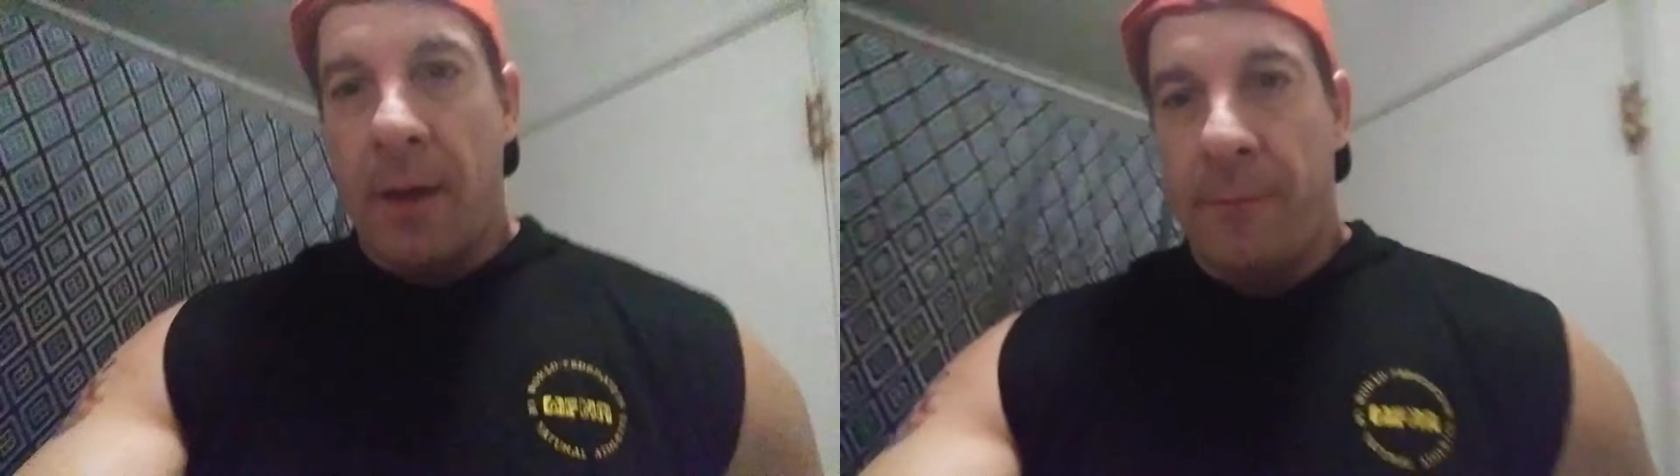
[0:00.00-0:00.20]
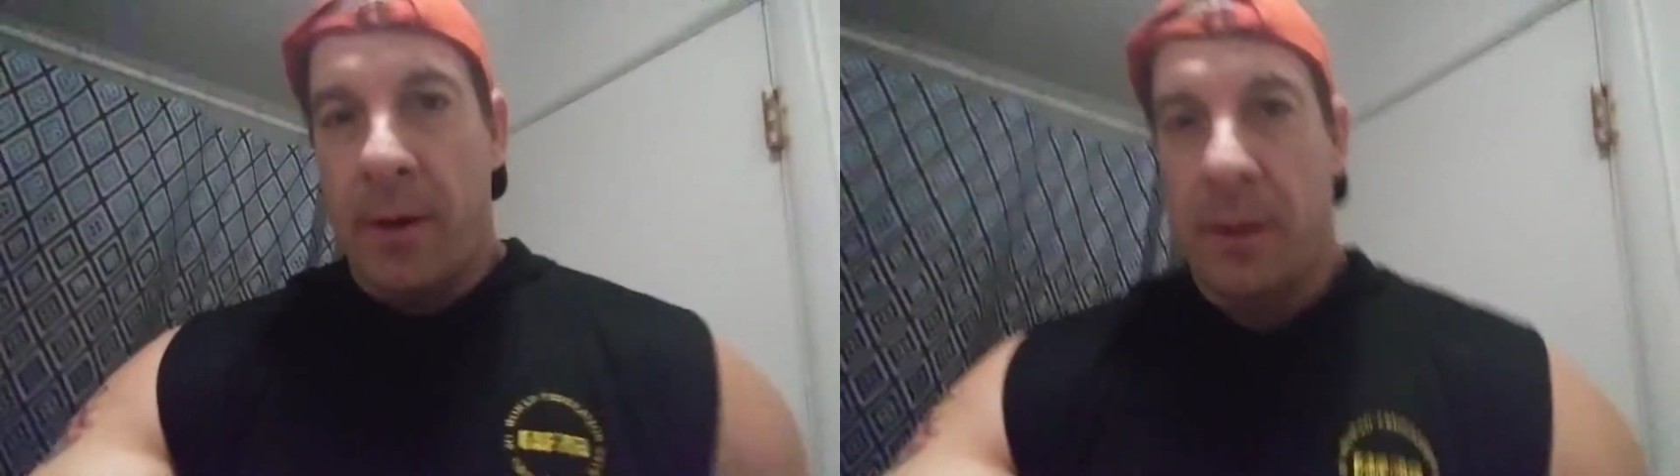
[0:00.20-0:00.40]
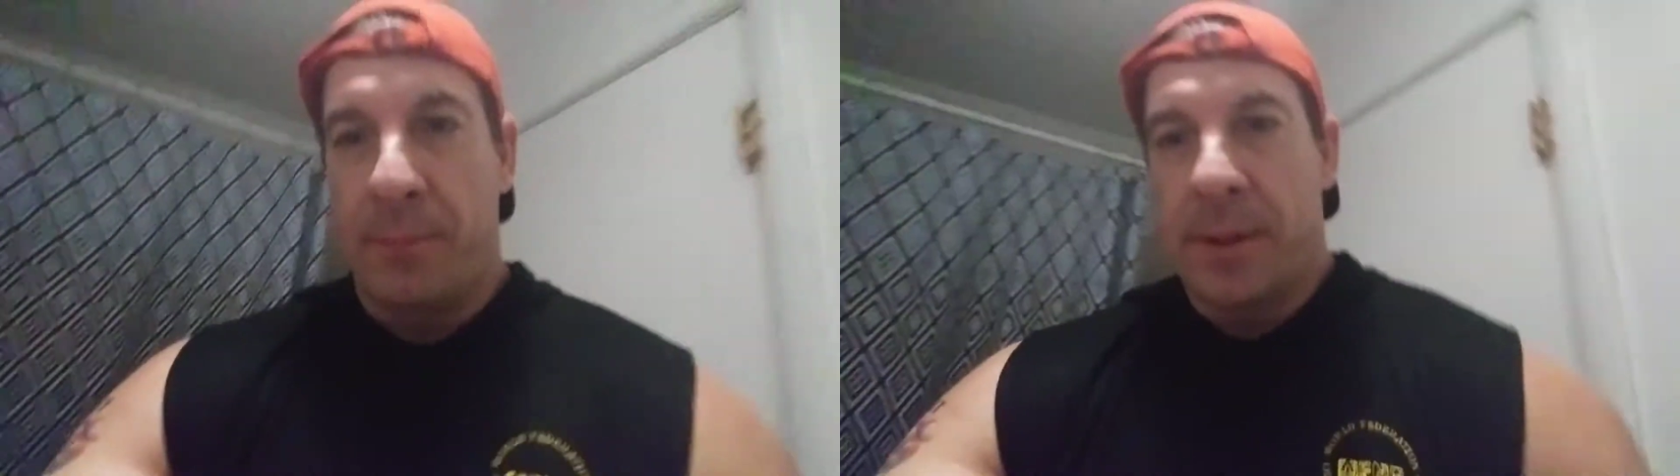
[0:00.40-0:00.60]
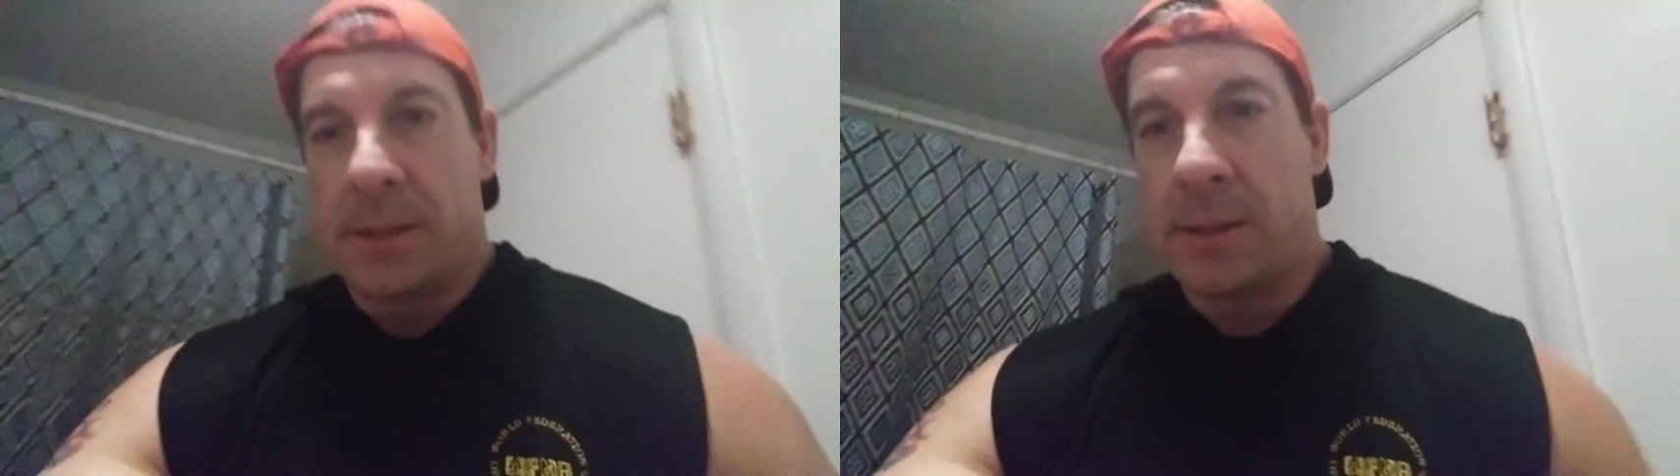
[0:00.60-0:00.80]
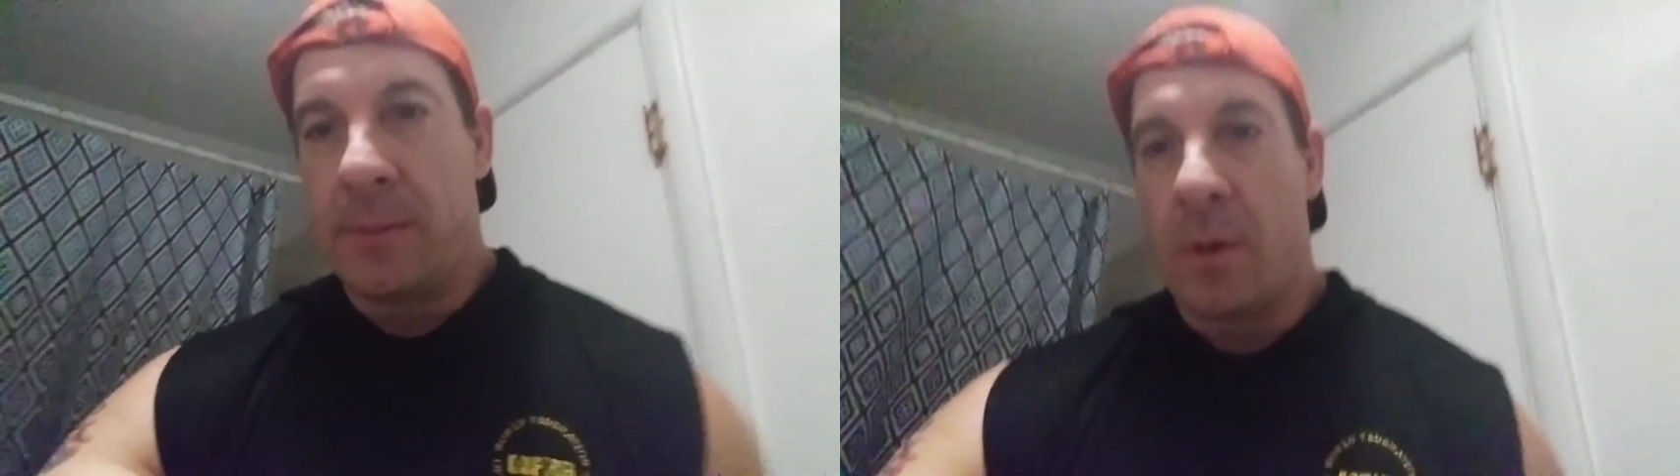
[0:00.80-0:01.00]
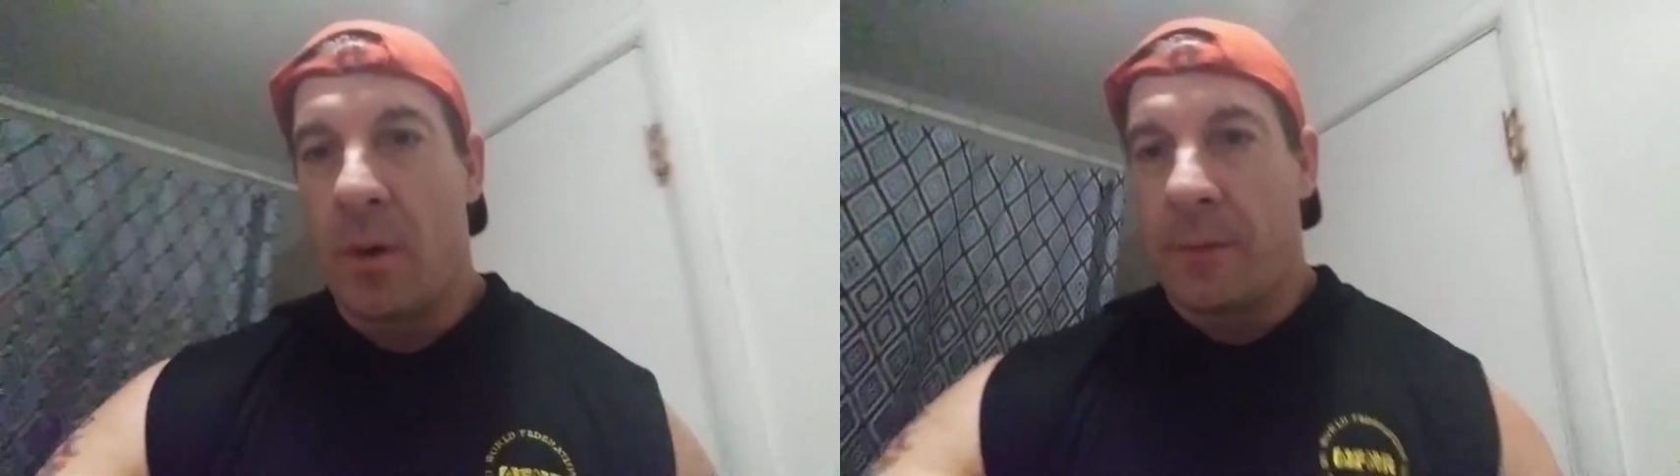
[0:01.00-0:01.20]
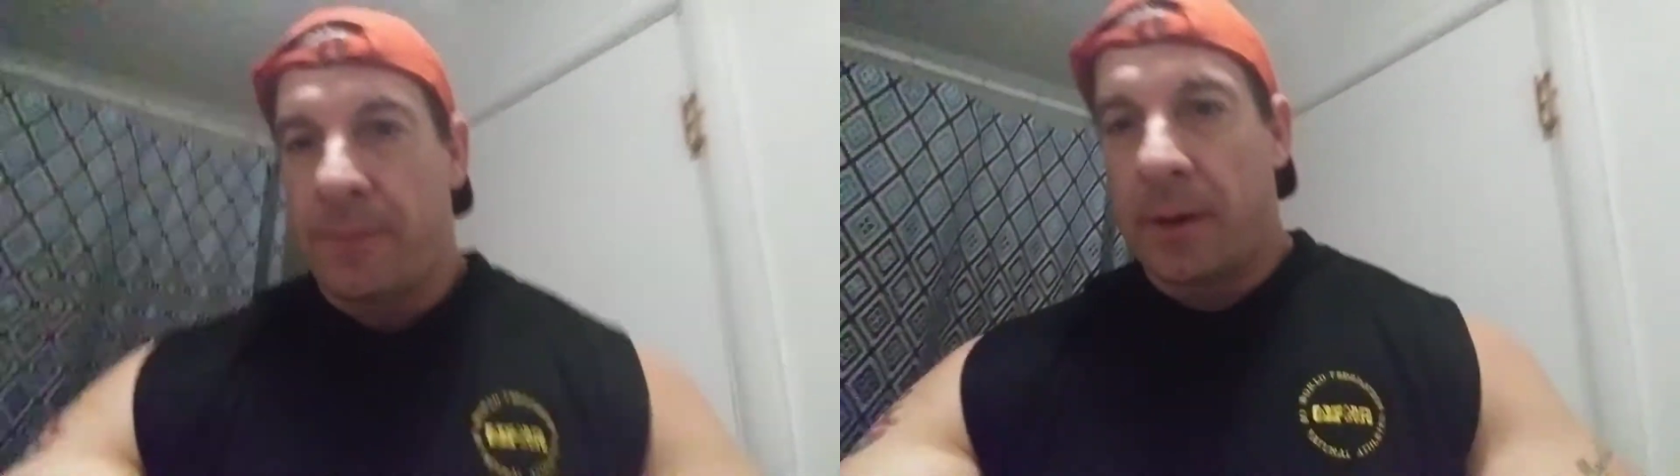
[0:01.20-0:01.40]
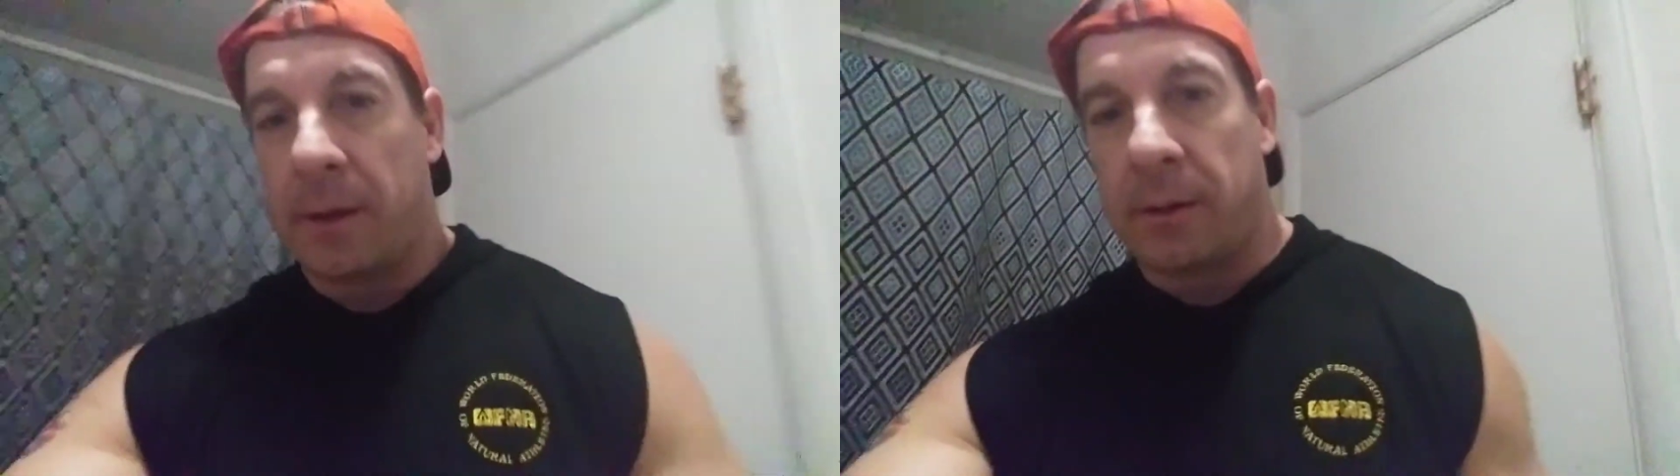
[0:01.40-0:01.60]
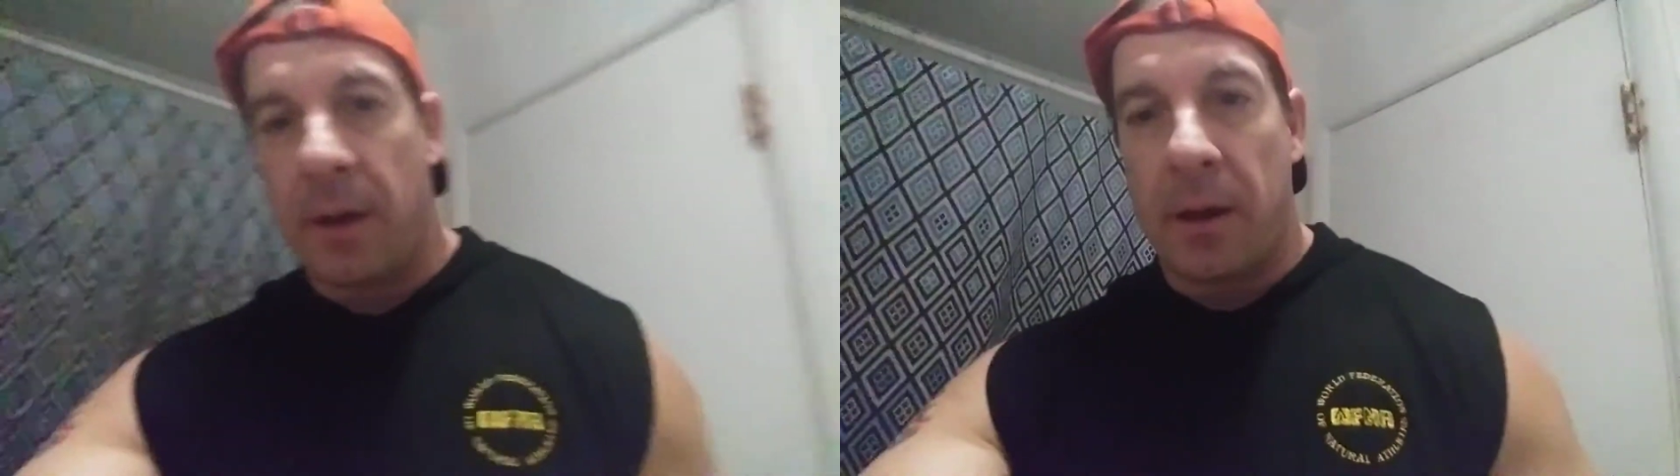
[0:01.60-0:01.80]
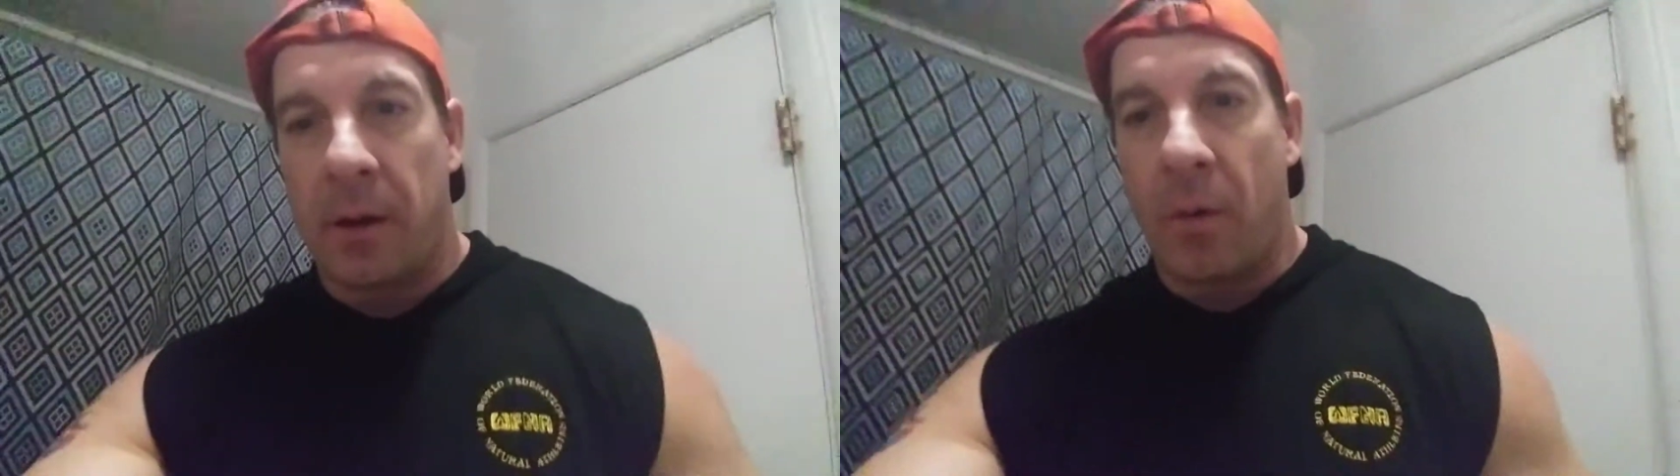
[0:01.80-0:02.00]
fucking pisses me off, fucking
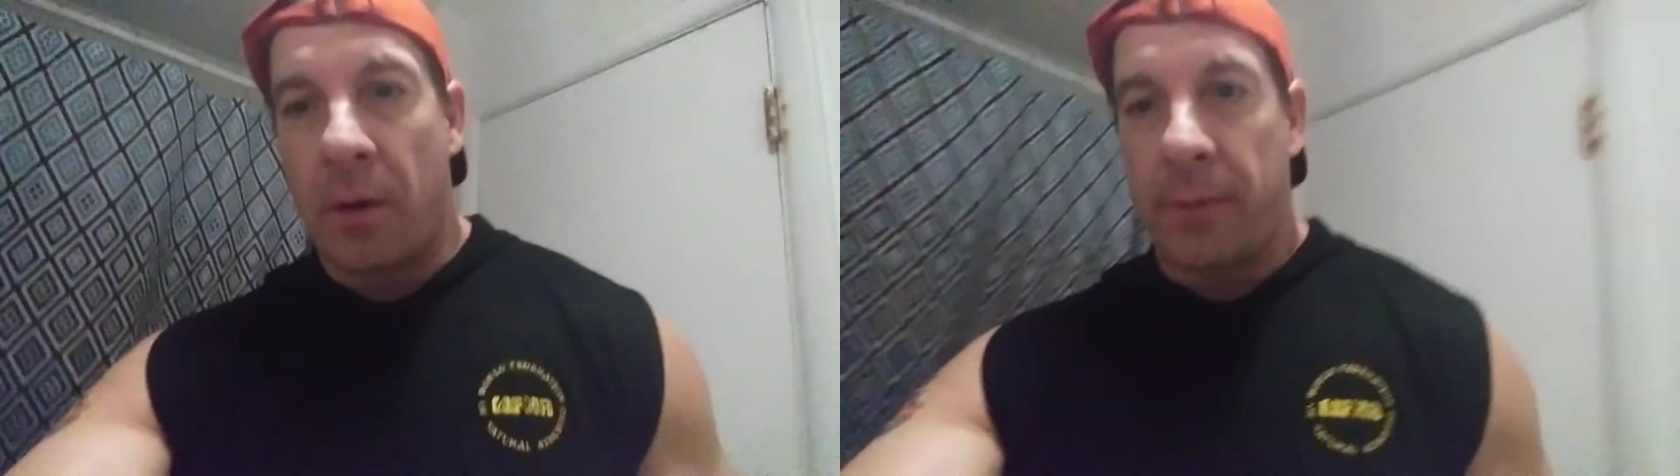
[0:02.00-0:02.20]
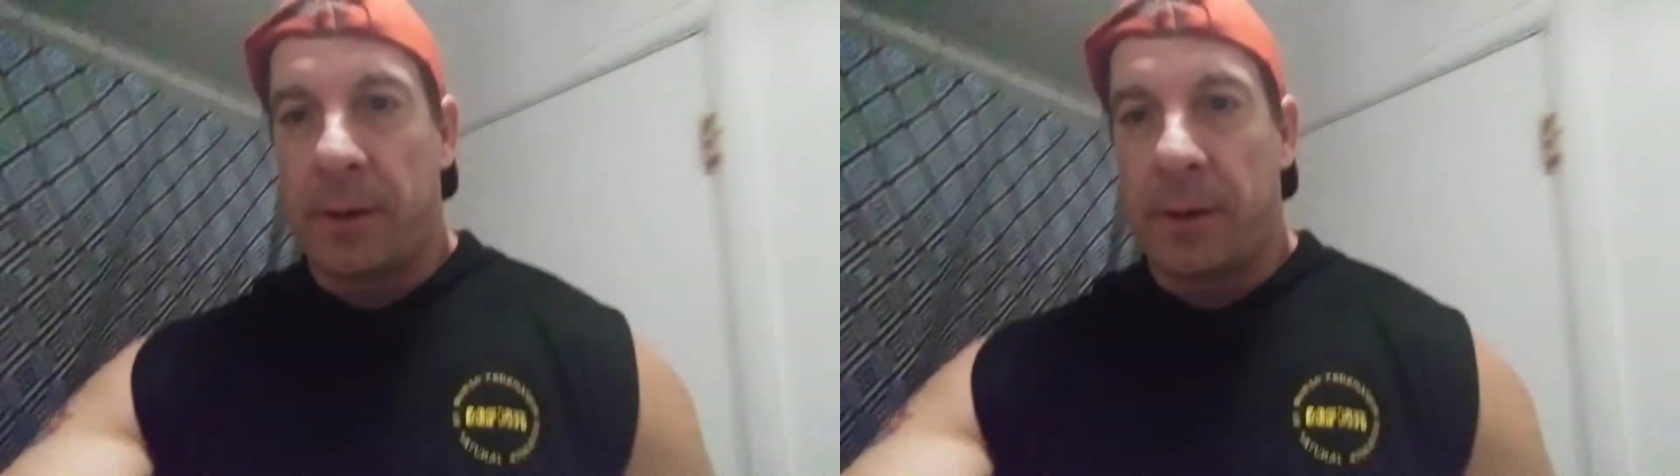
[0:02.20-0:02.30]
cut it off. I